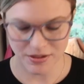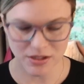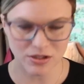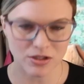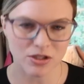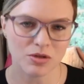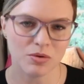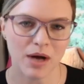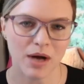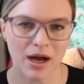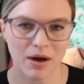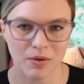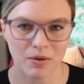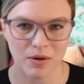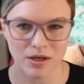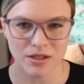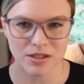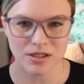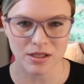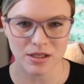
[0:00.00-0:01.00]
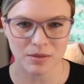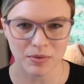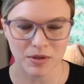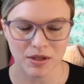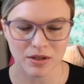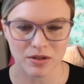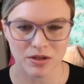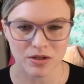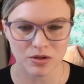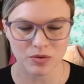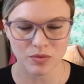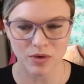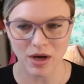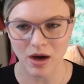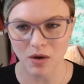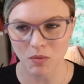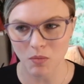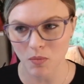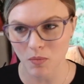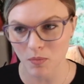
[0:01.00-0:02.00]
to 2 hours typically
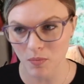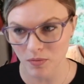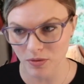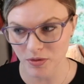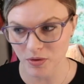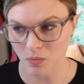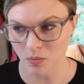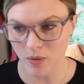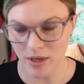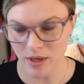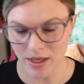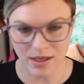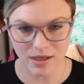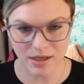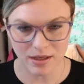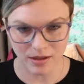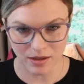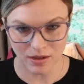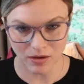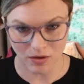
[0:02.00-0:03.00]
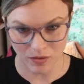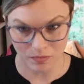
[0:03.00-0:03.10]
throughout the week.